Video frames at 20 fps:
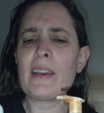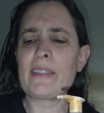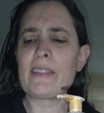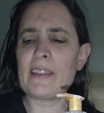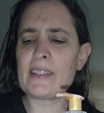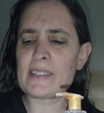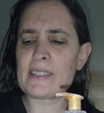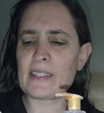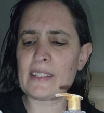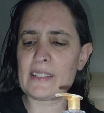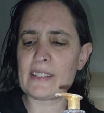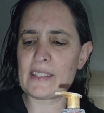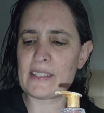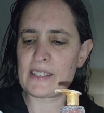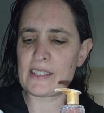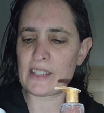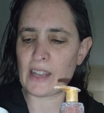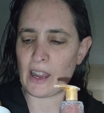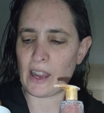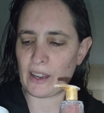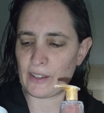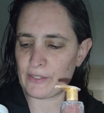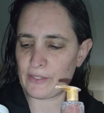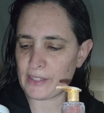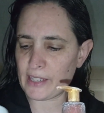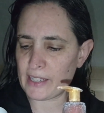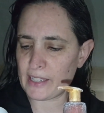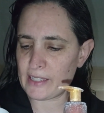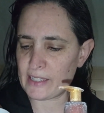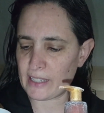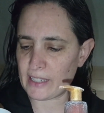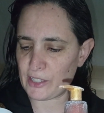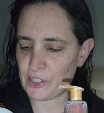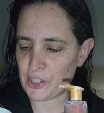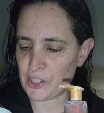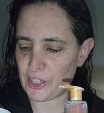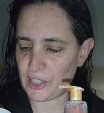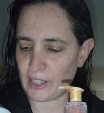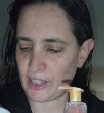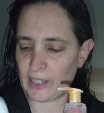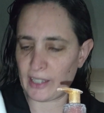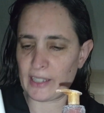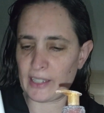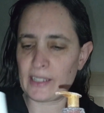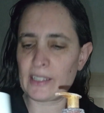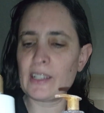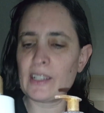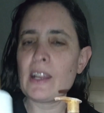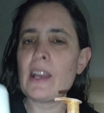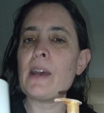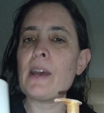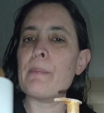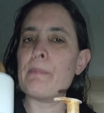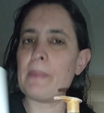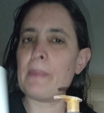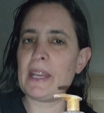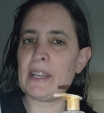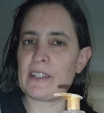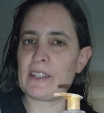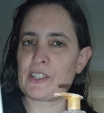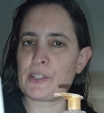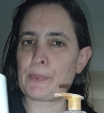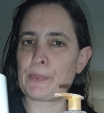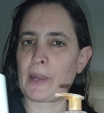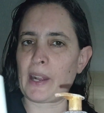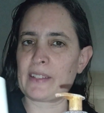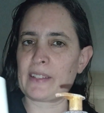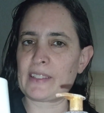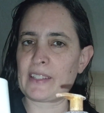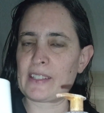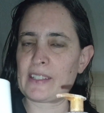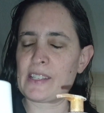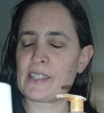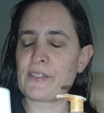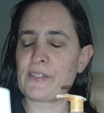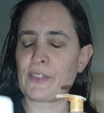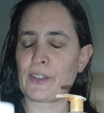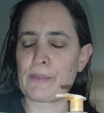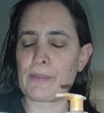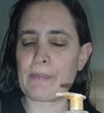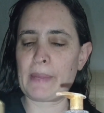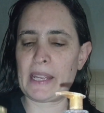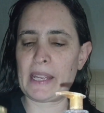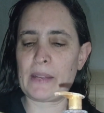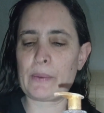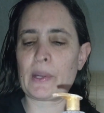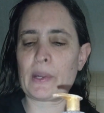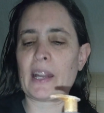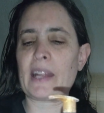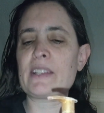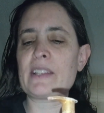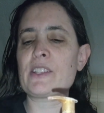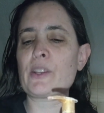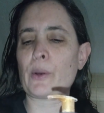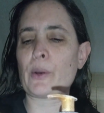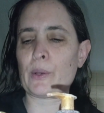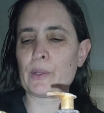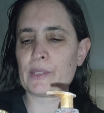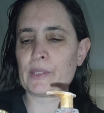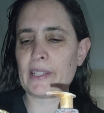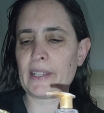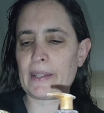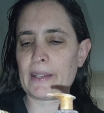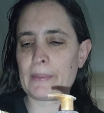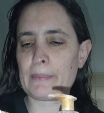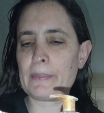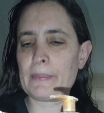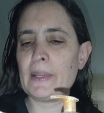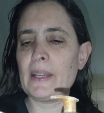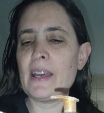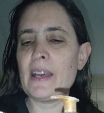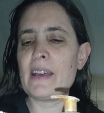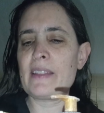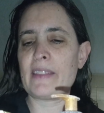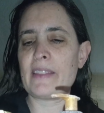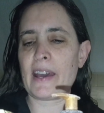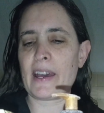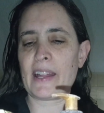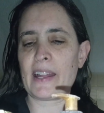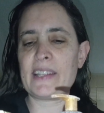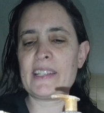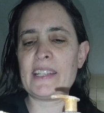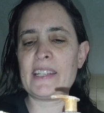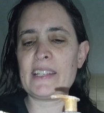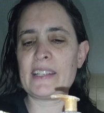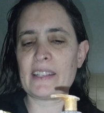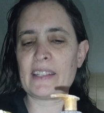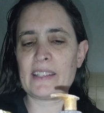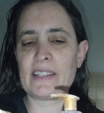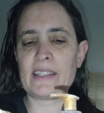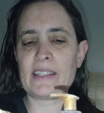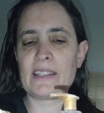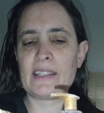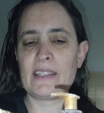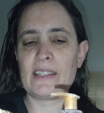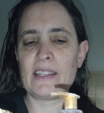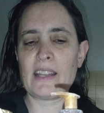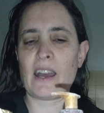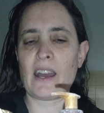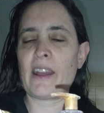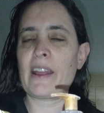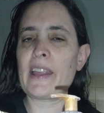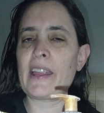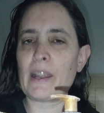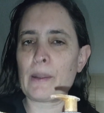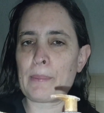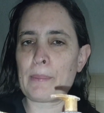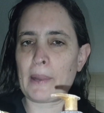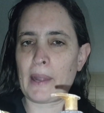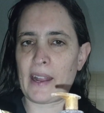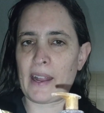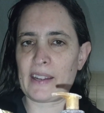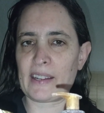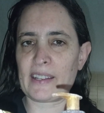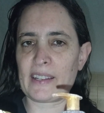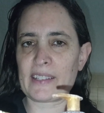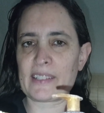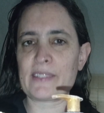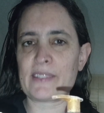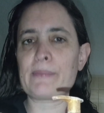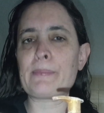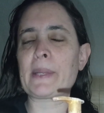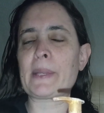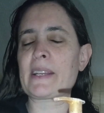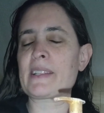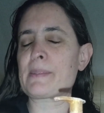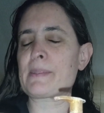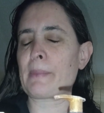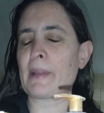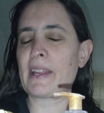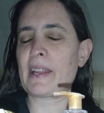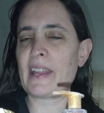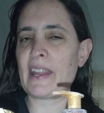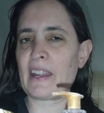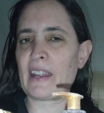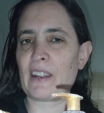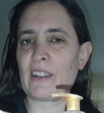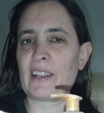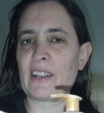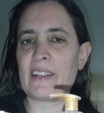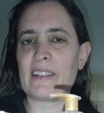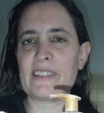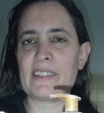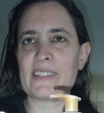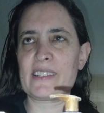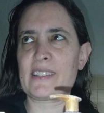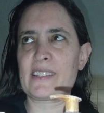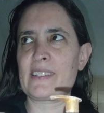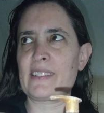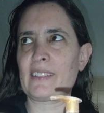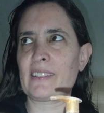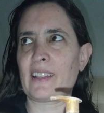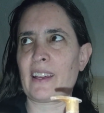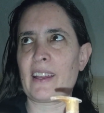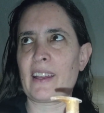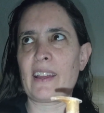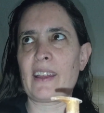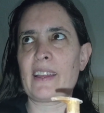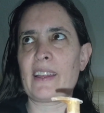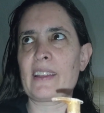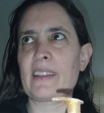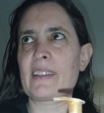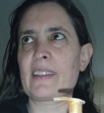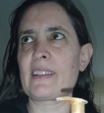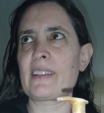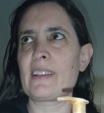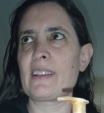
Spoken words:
This is Dove conditioner. Mitch brought this for me when I told him that I needed a hair product because my hair is like